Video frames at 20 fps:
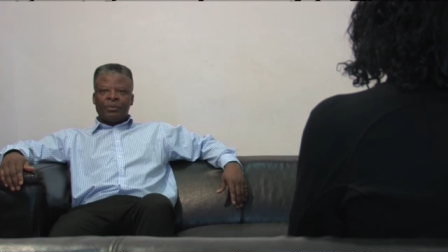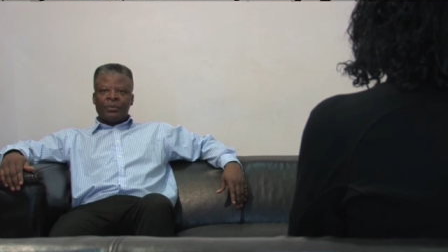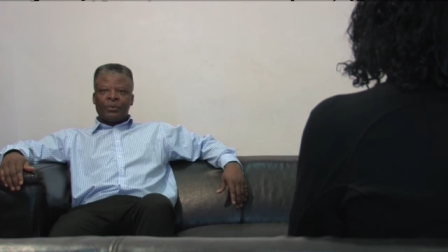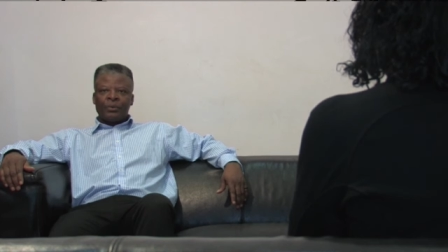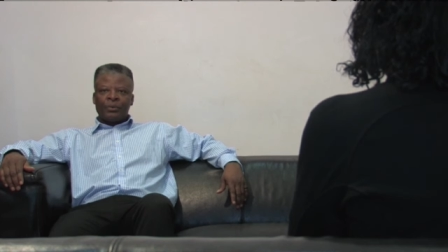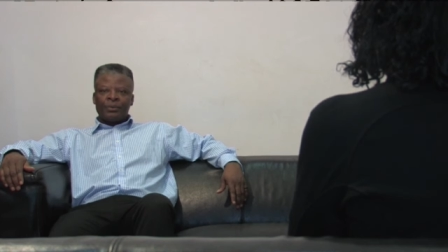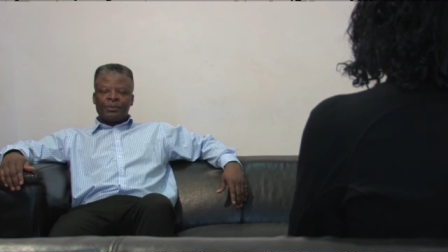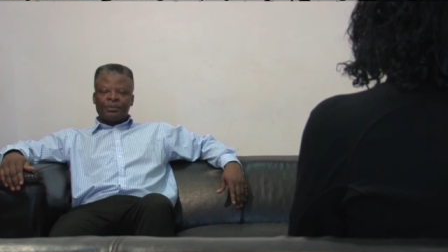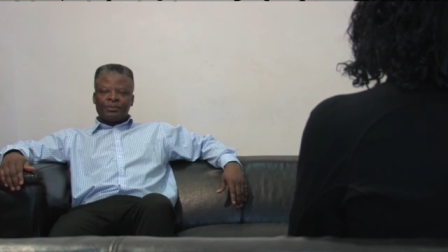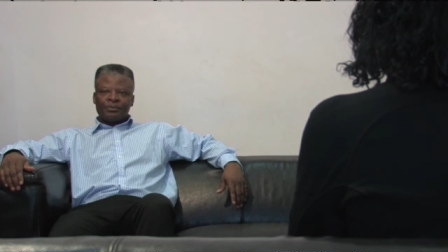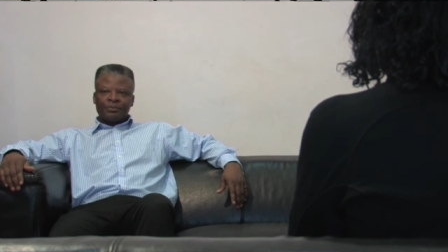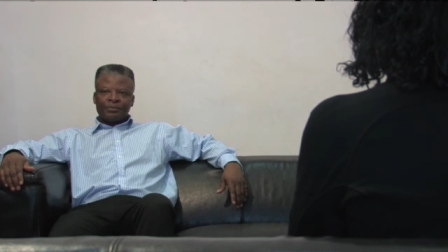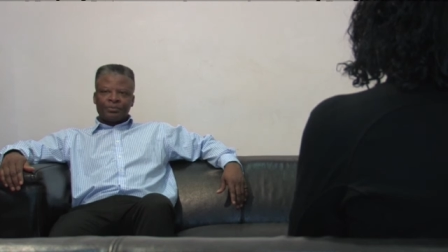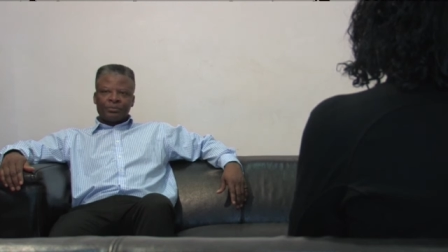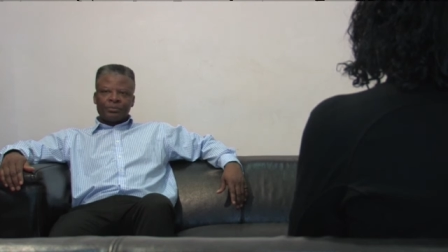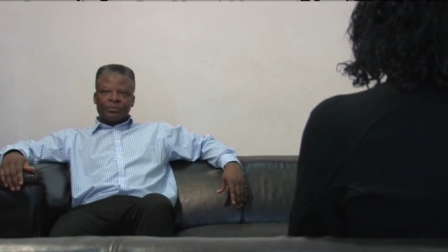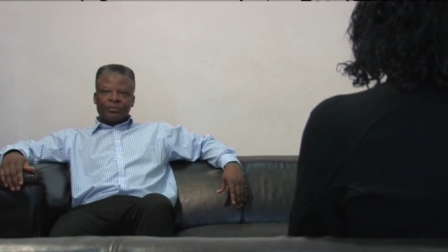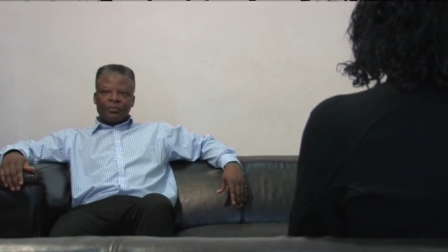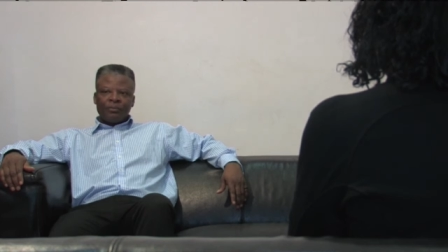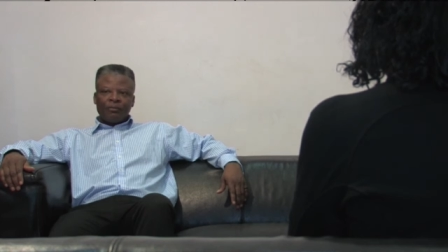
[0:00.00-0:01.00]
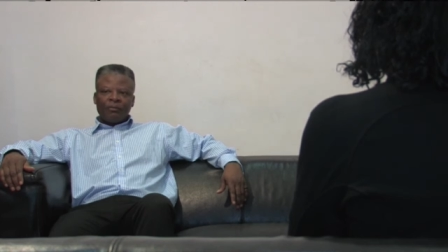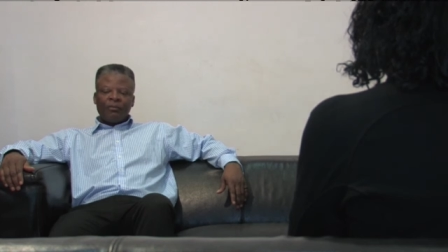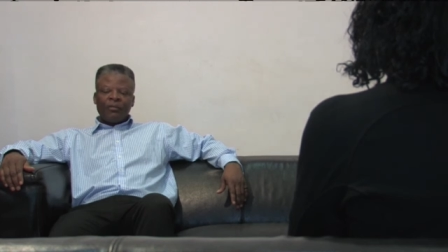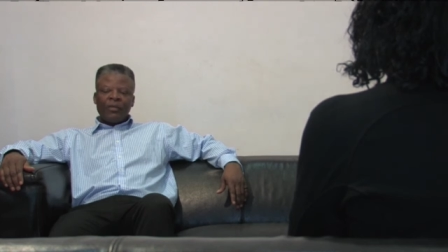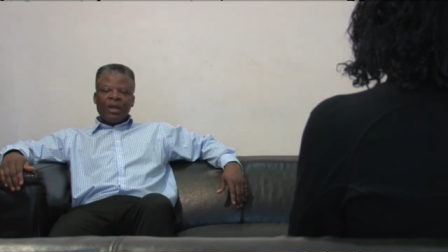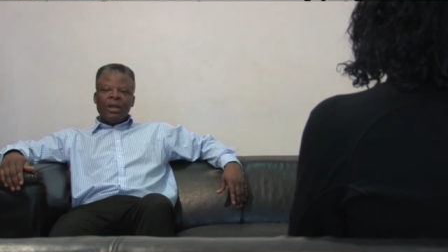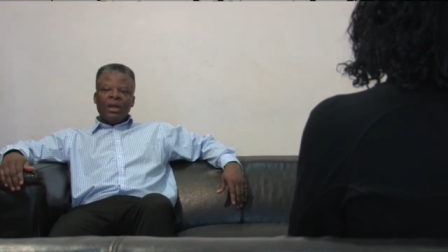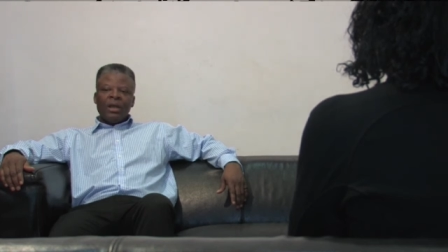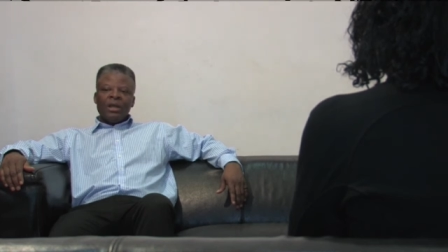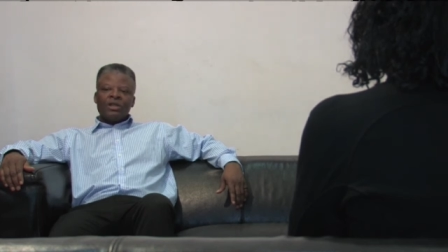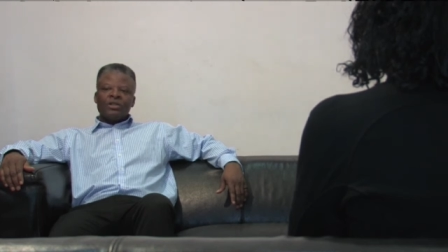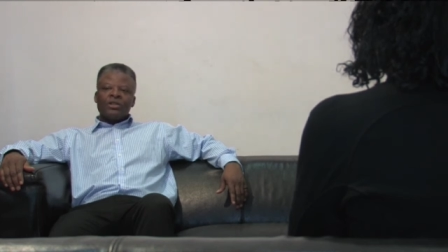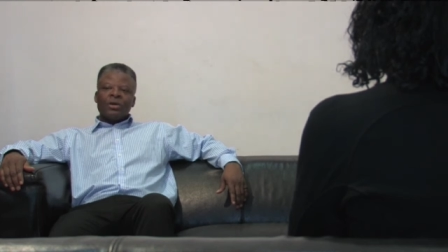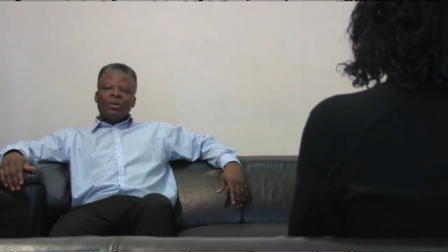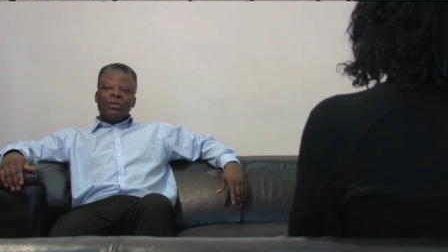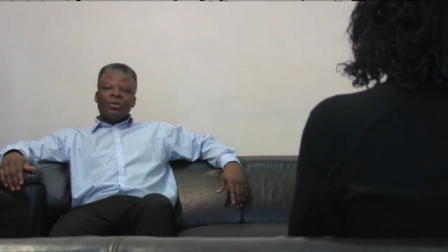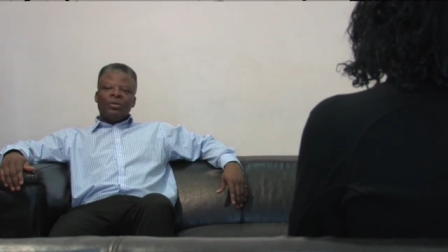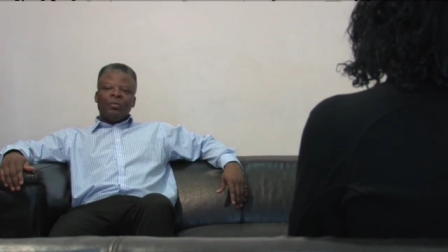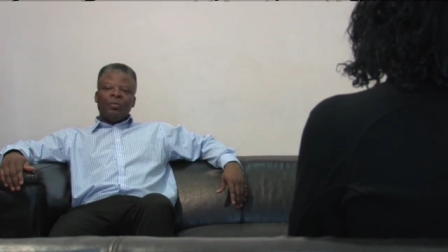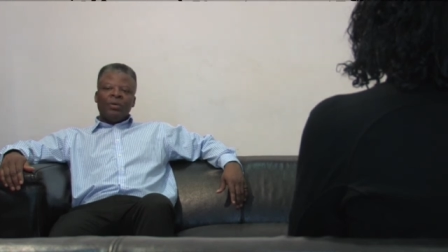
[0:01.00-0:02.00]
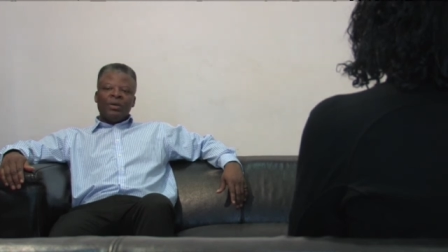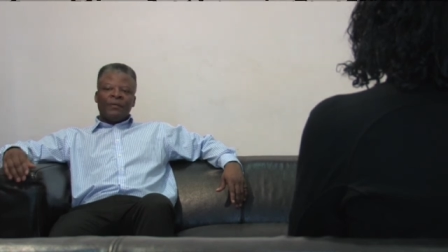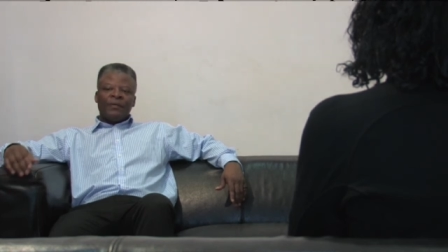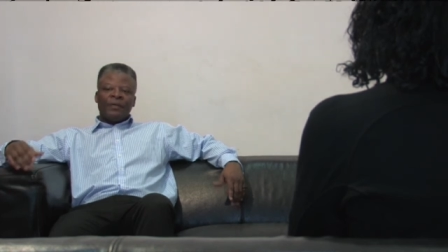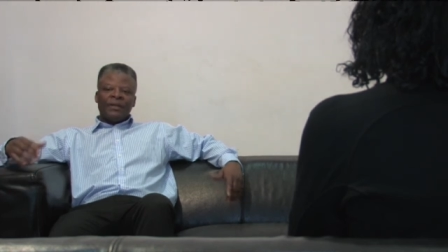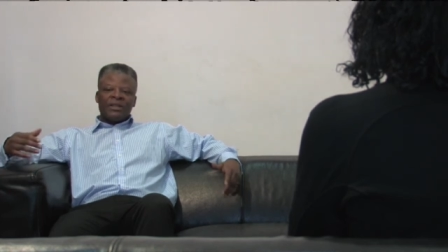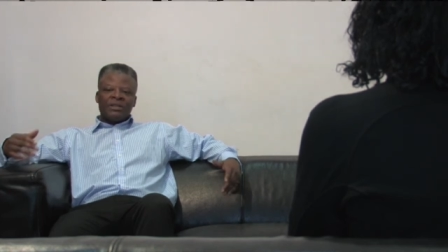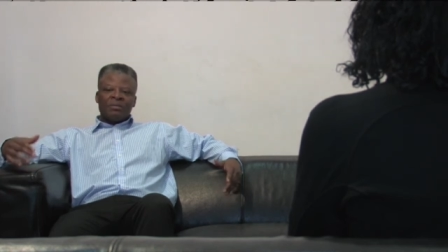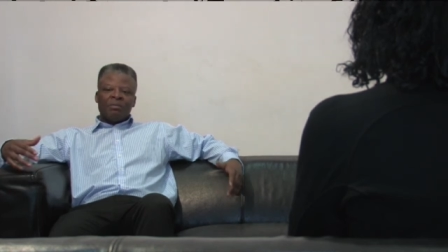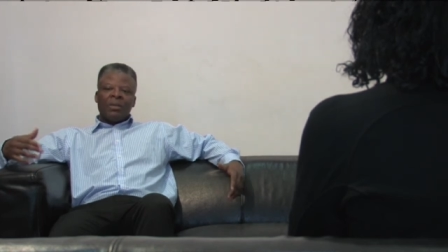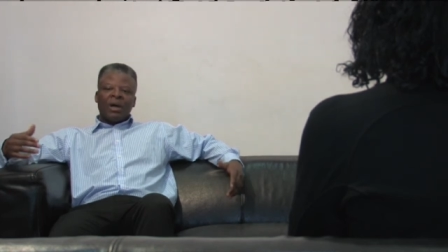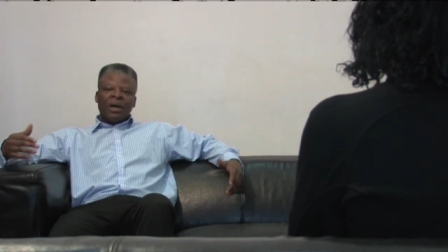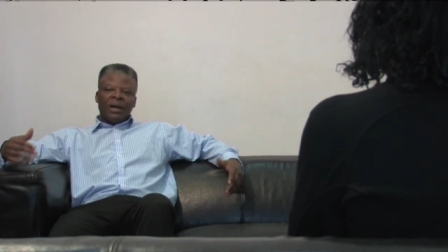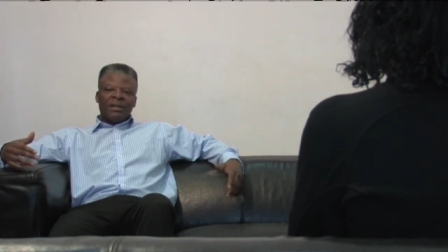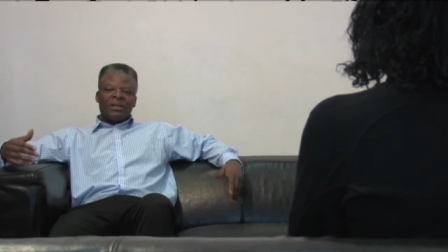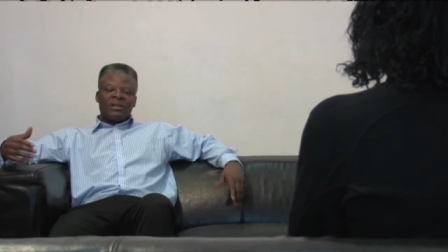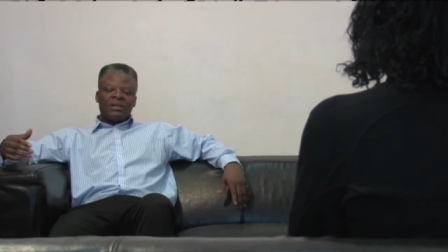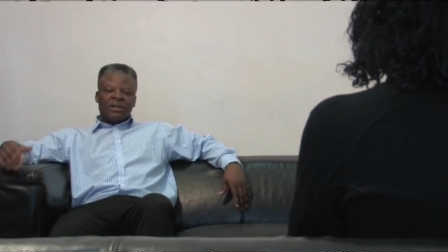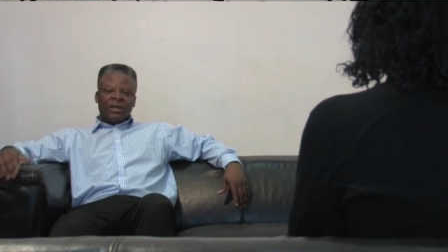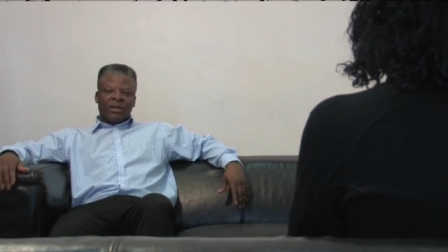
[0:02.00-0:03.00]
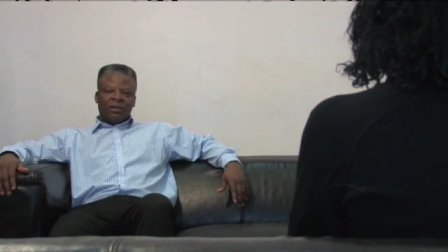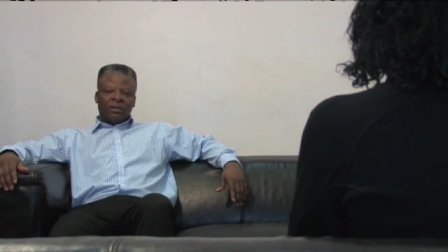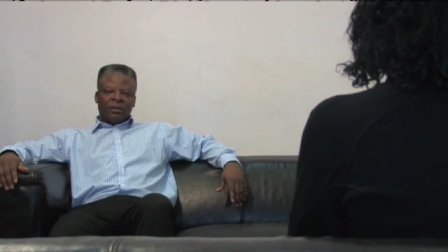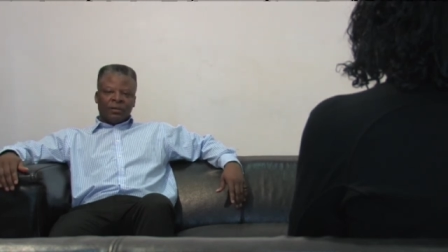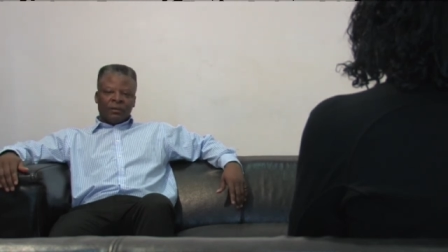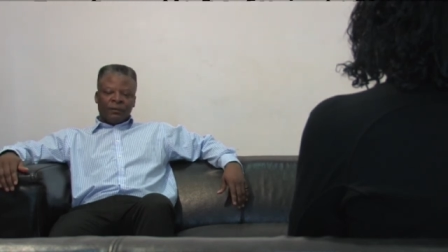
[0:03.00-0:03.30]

more. So with this mindset